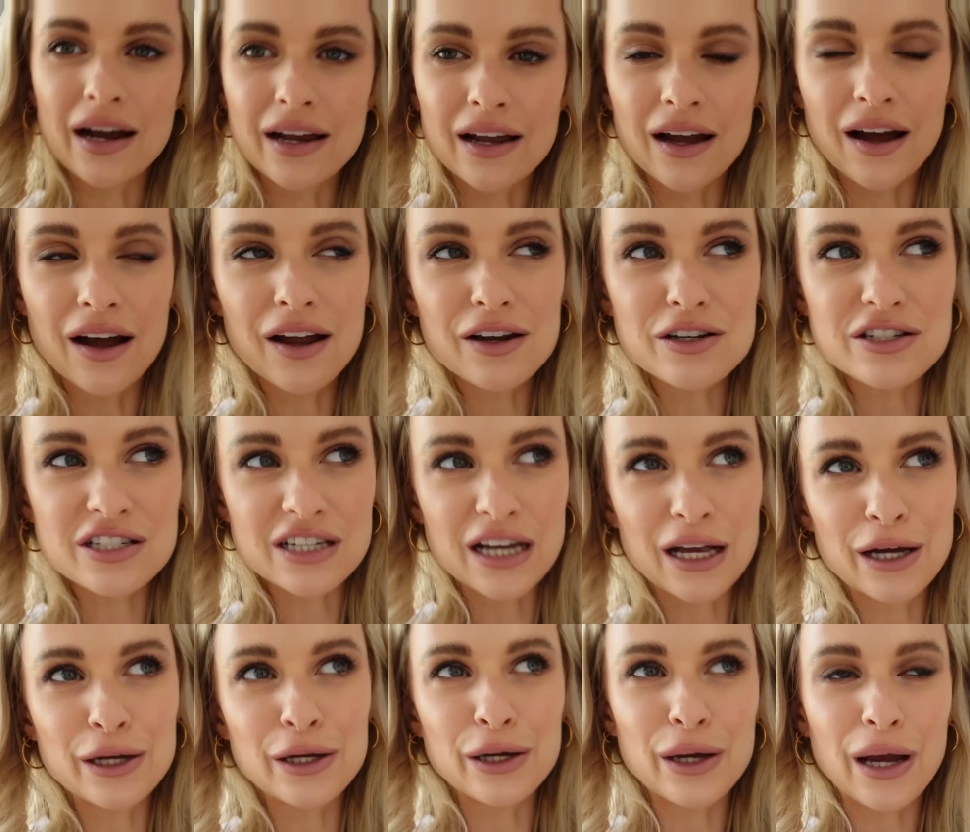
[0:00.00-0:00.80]
I can't
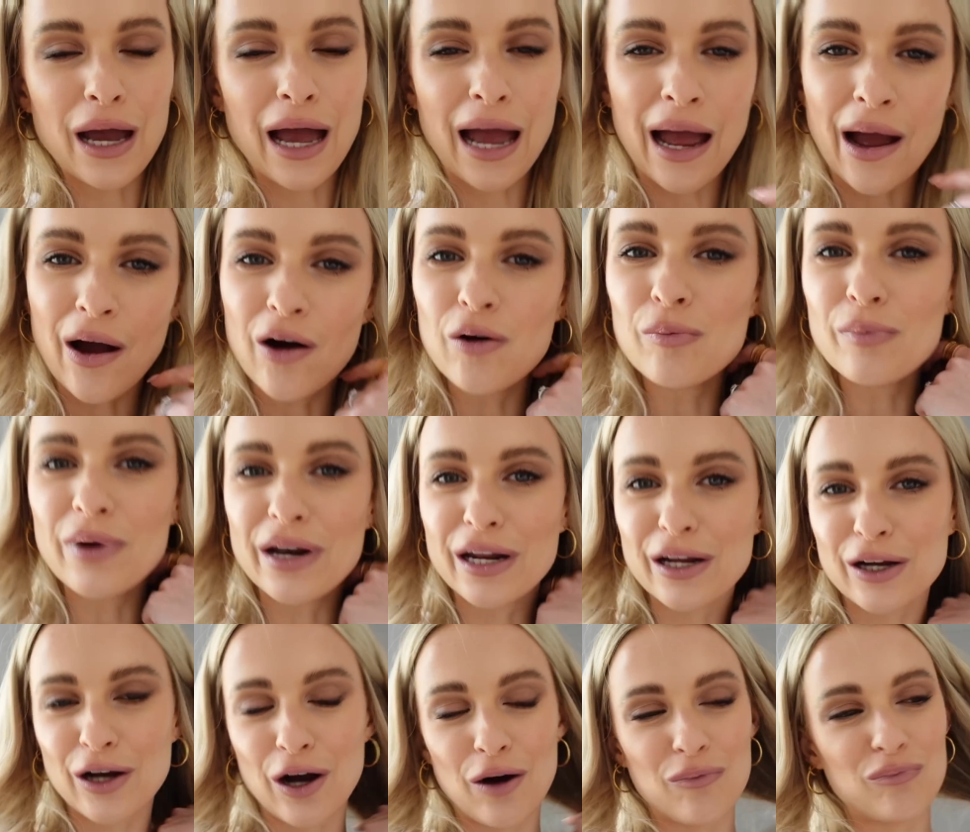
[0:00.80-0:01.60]
tell you how
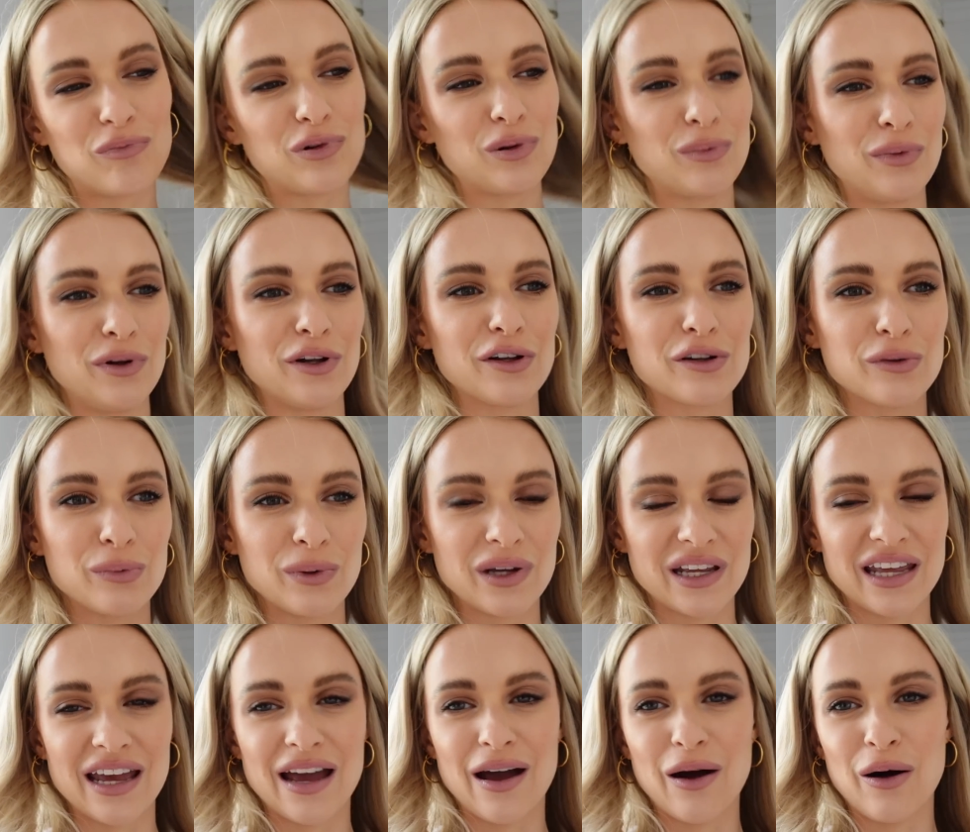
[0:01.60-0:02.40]
many compliments we
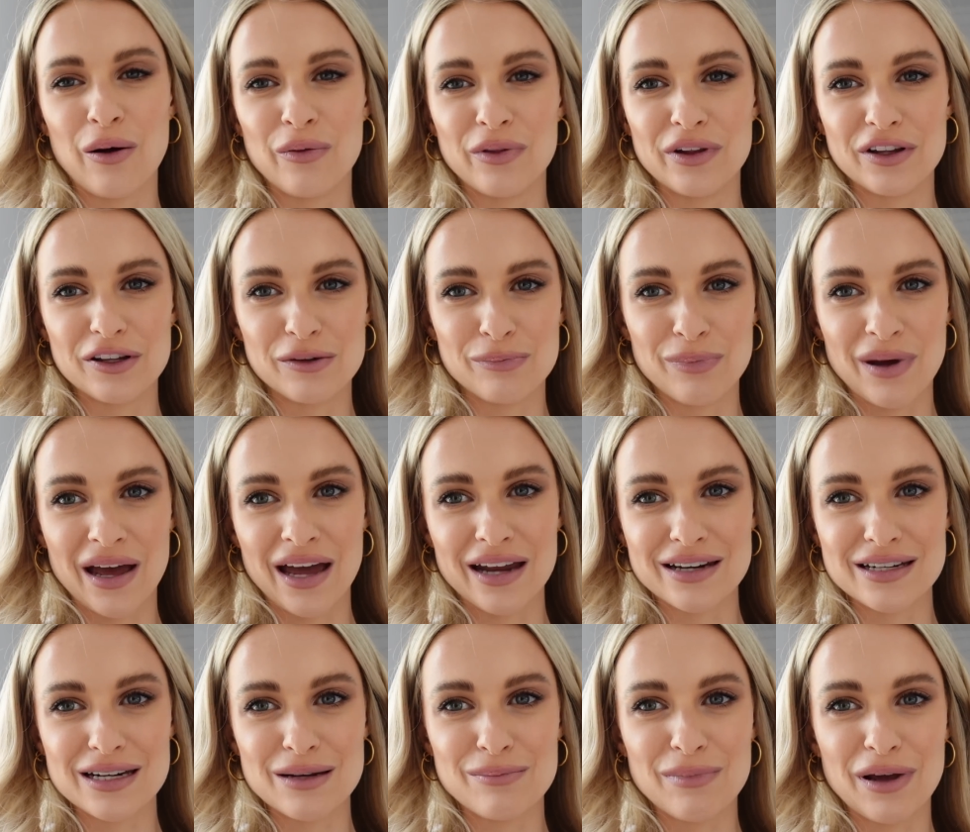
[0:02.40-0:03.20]
get on this
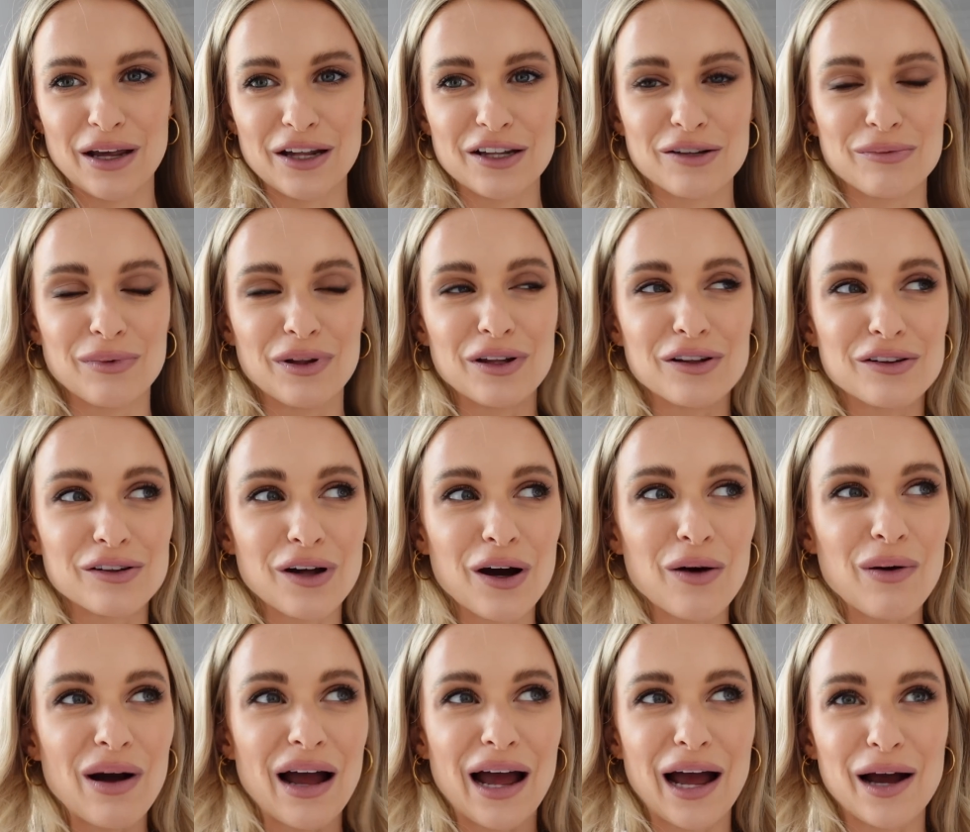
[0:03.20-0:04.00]
bed. It makes me
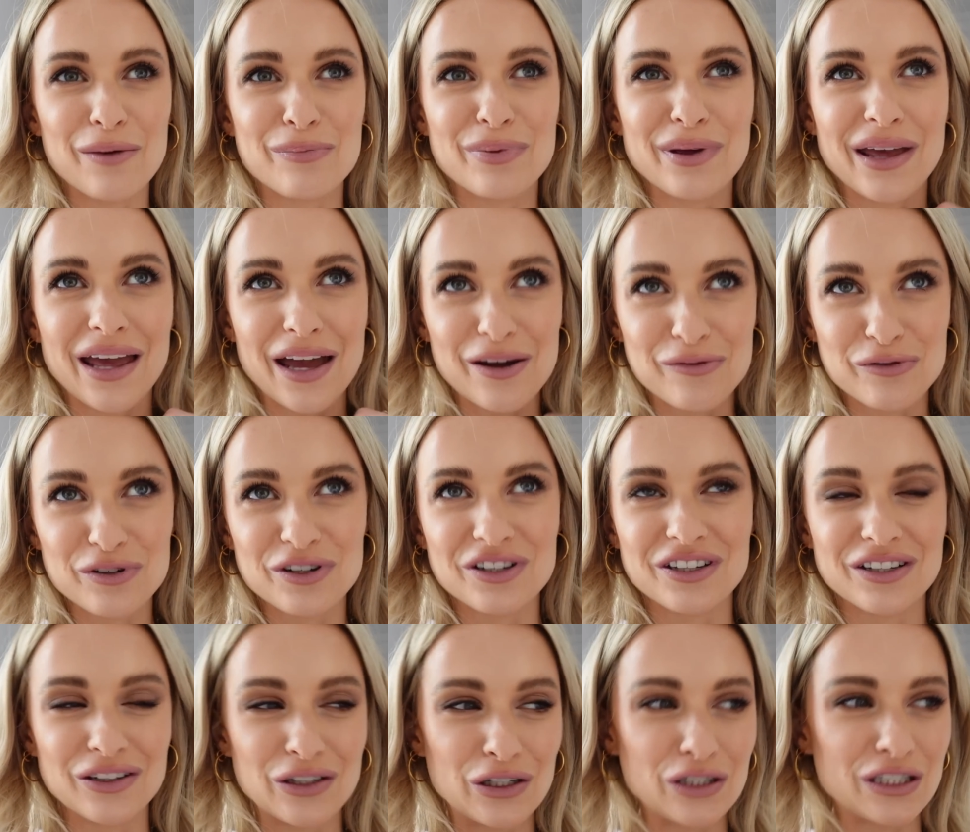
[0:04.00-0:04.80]
so happy every
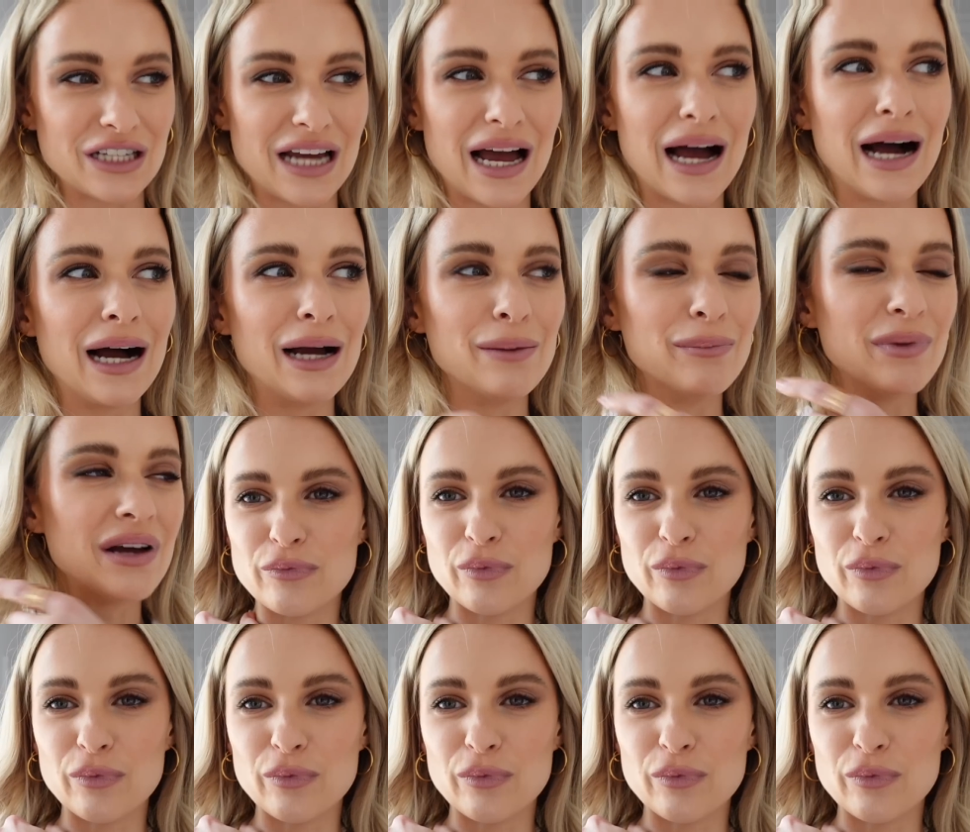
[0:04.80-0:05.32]
single time.